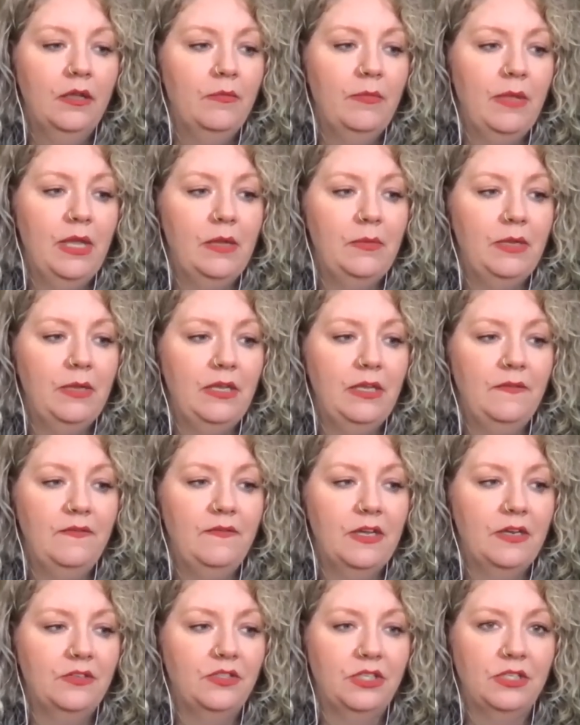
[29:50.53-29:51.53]
maybe
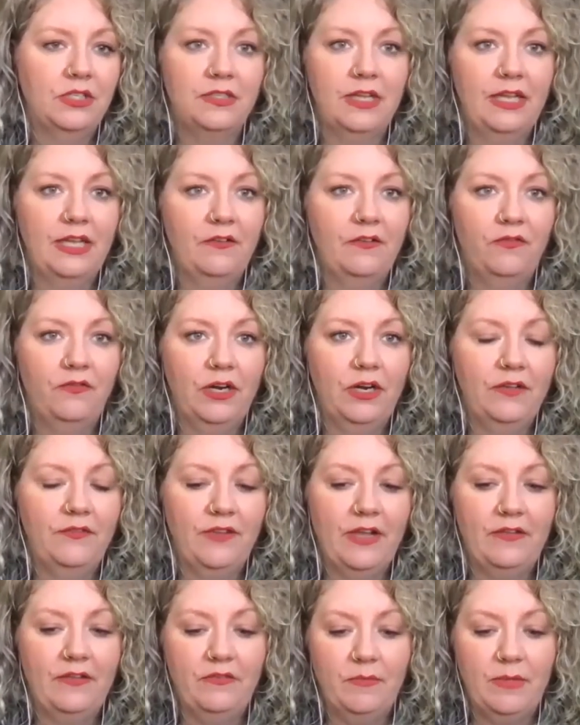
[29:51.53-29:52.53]
there's just like a
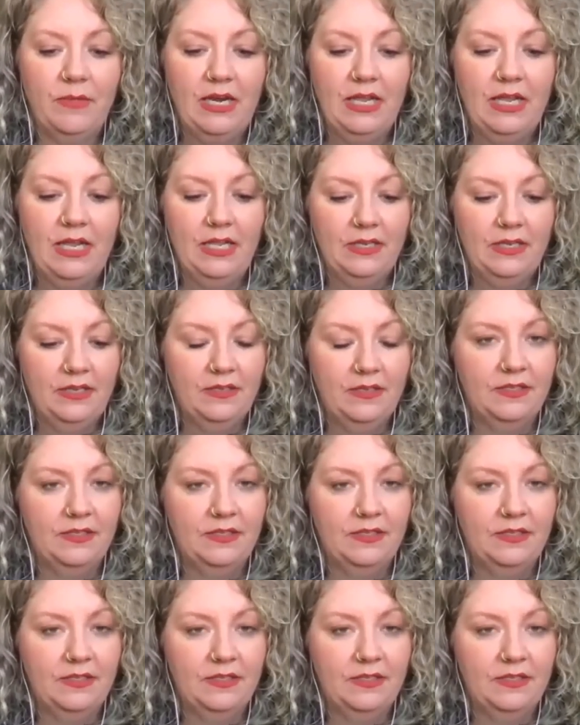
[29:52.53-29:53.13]
45-minute